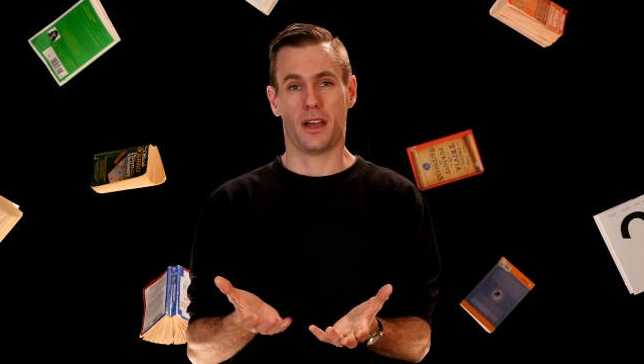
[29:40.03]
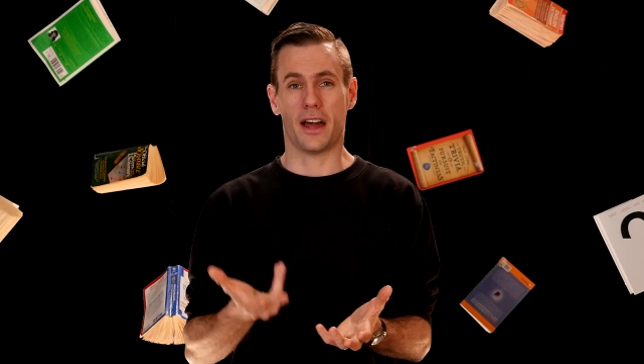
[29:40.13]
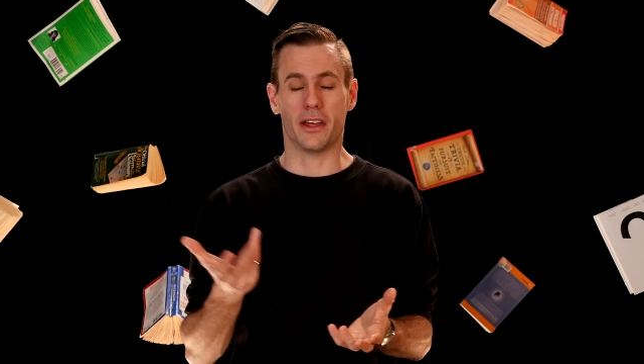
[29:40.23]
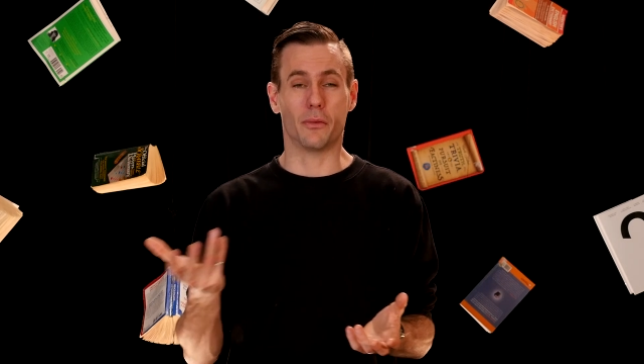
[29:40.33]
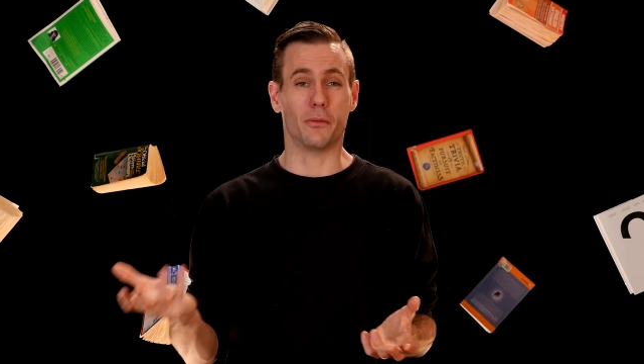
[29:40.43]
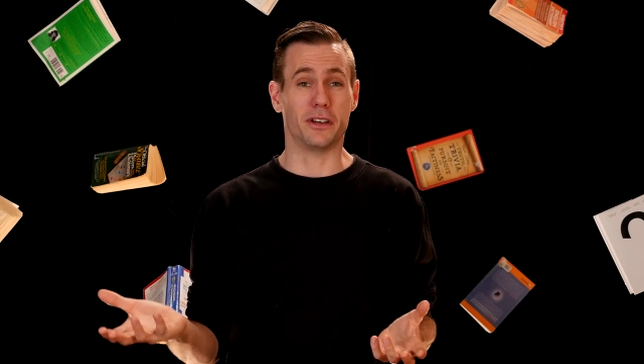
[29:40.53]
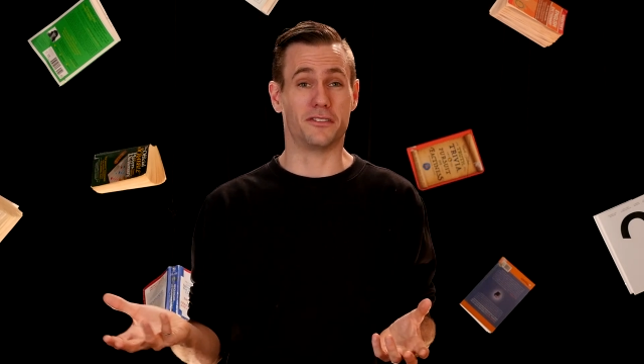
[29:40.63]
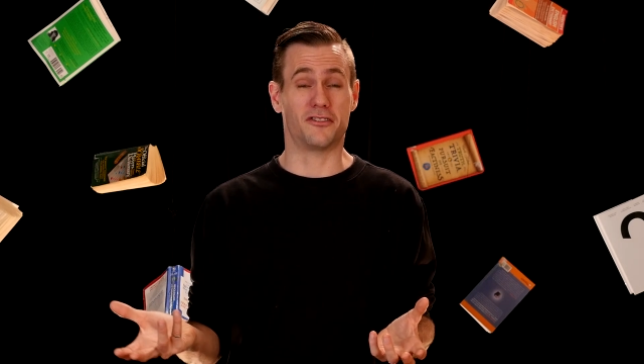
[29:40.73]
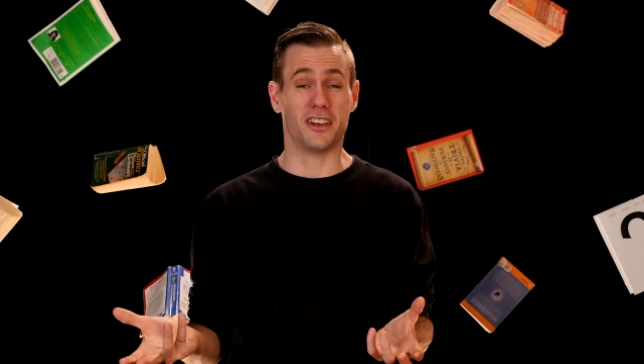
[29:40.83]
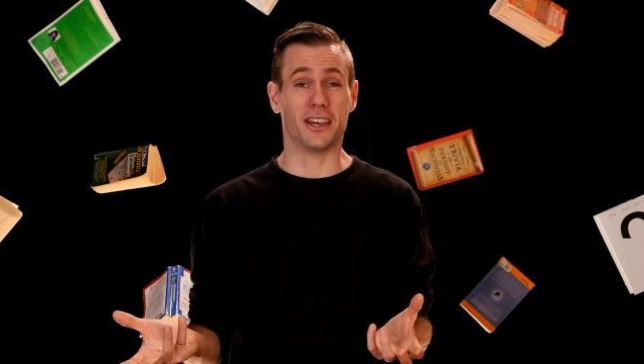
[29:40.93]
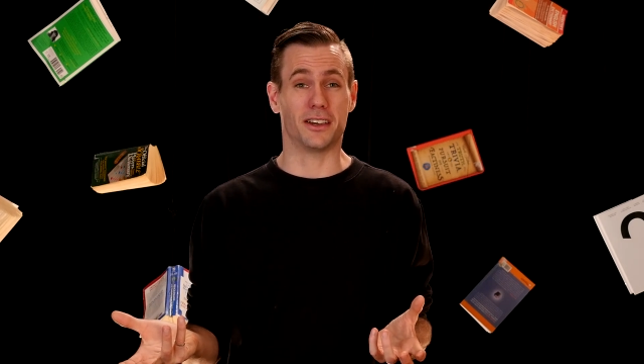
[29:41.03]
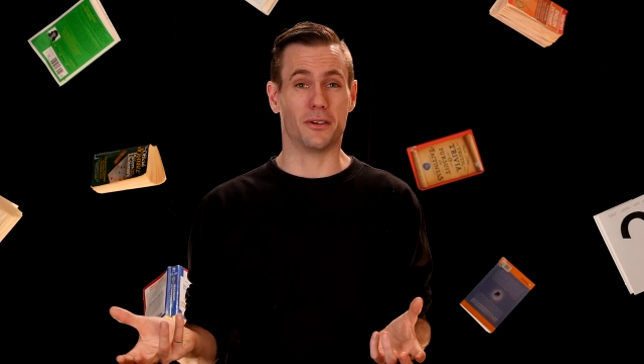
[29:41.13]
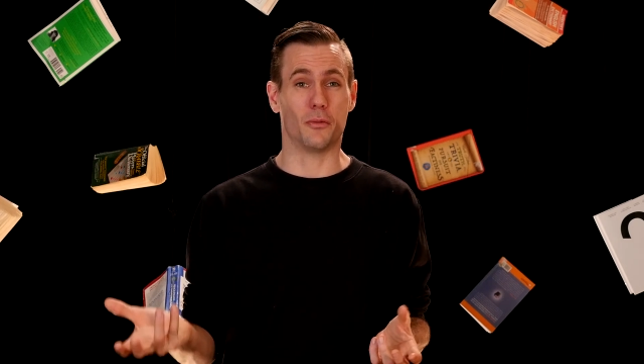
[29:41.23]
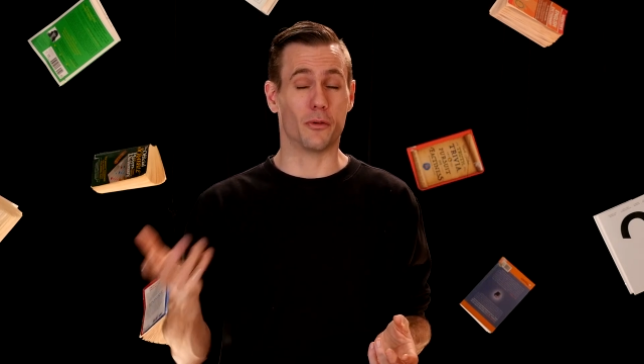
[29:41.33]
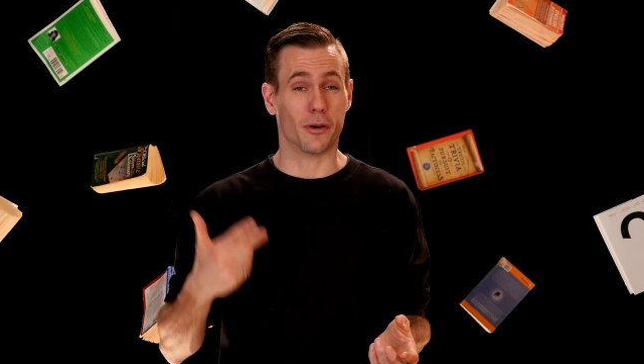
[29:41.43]
And then when we sing,
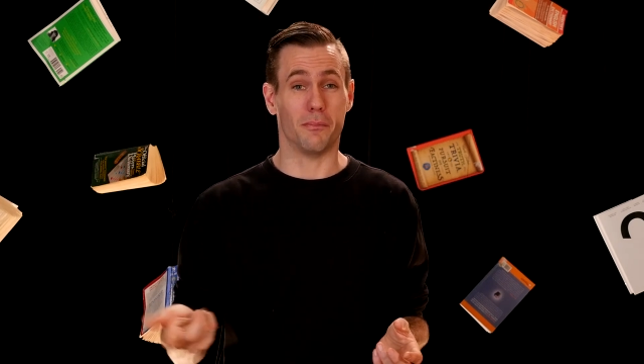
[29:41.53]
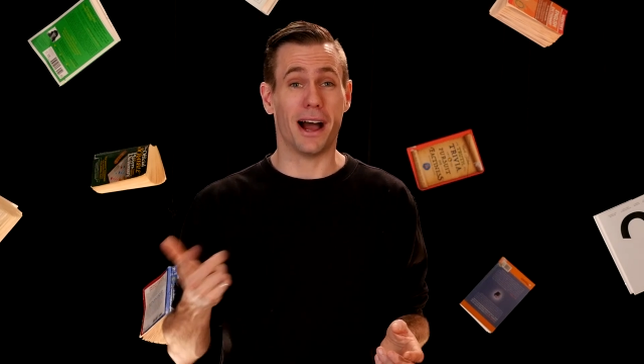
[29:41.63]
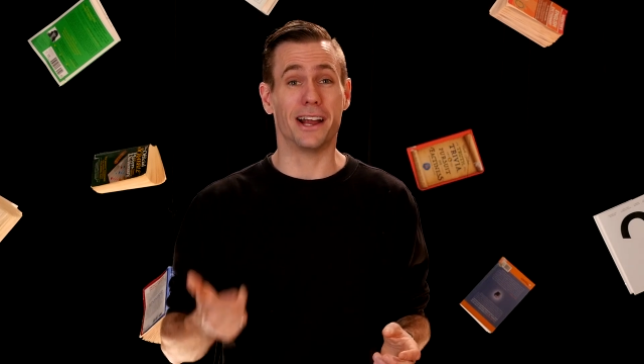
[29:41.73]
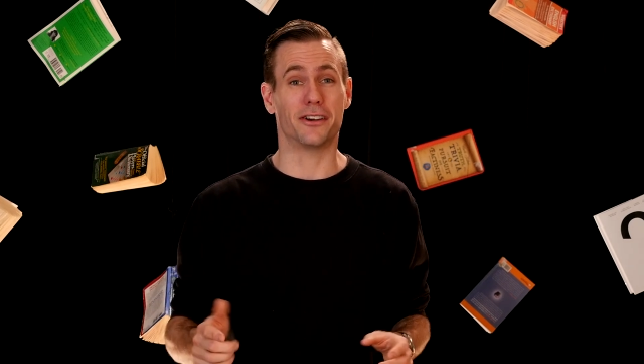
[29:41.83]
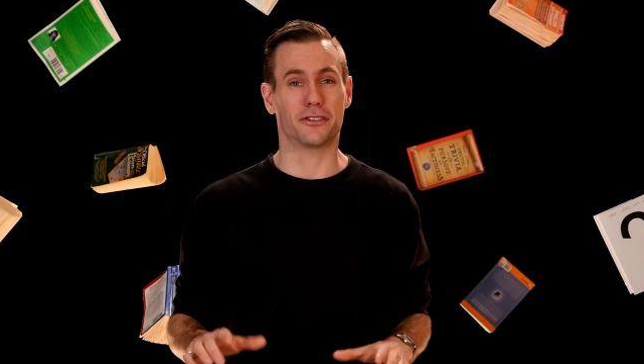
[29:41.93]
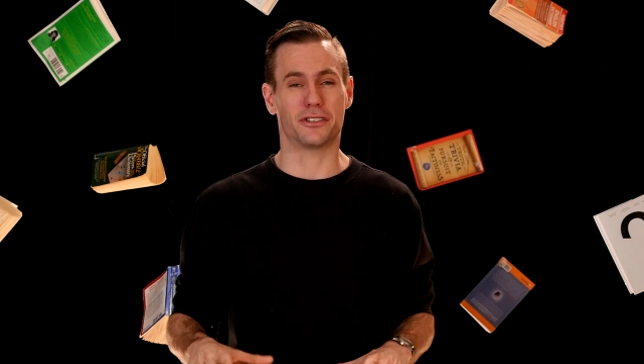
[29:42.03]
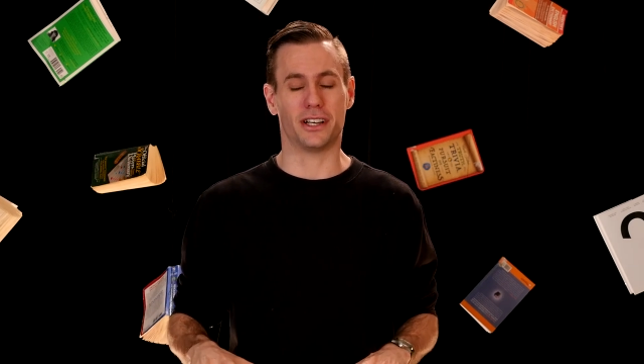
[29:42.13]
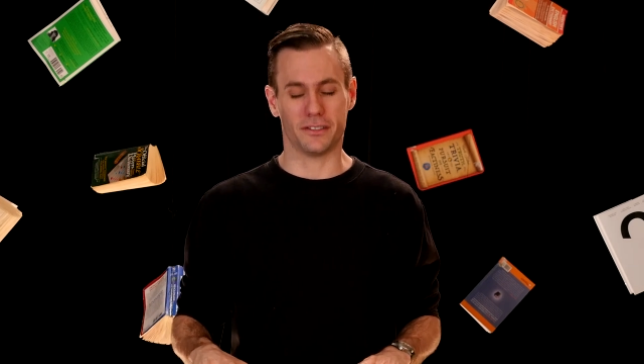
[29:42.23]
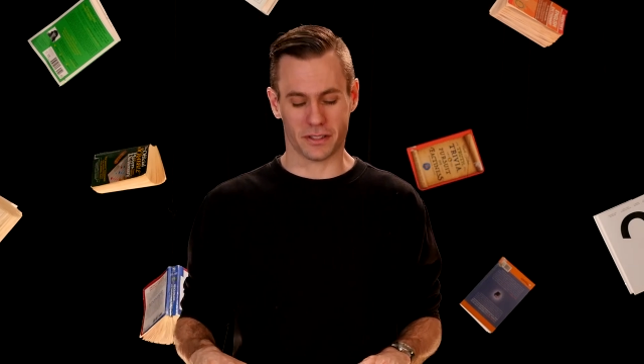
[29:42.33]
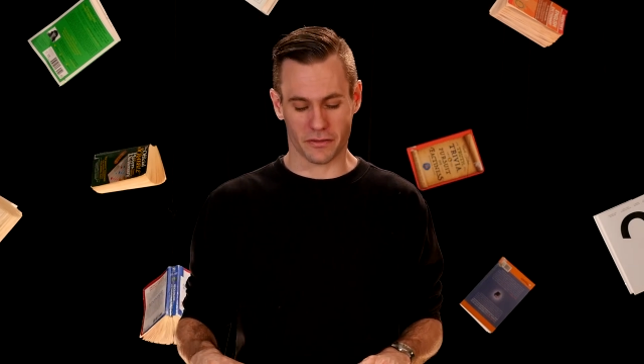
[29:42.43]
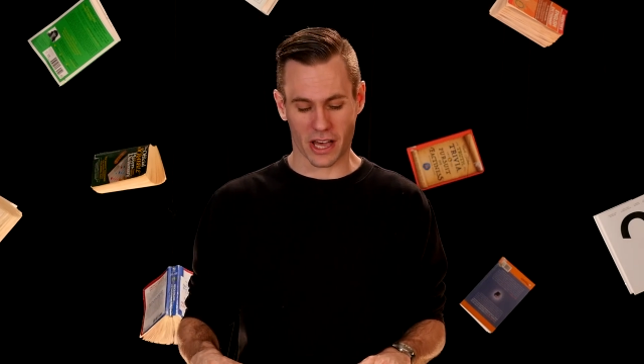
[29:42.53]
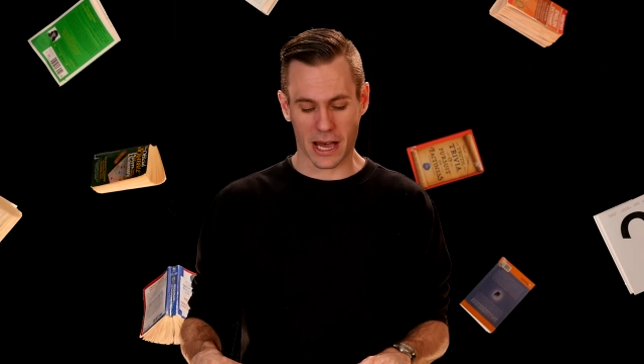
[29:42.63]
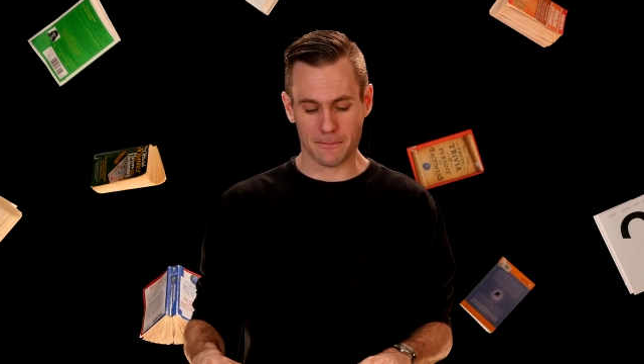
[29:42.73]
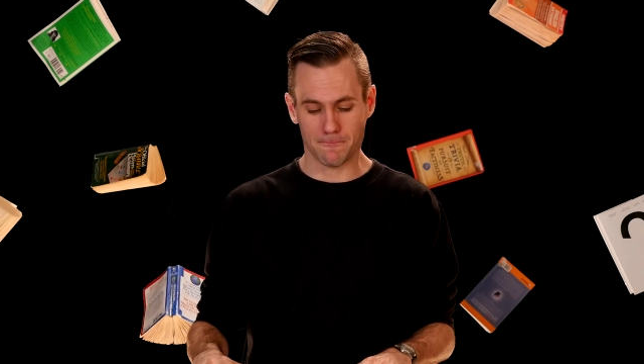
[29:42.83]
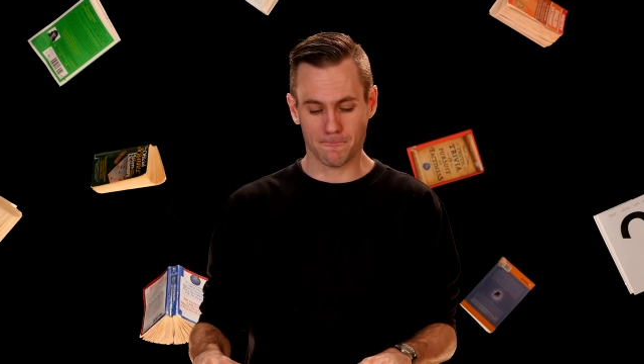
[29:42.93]
we remind ourselves of that.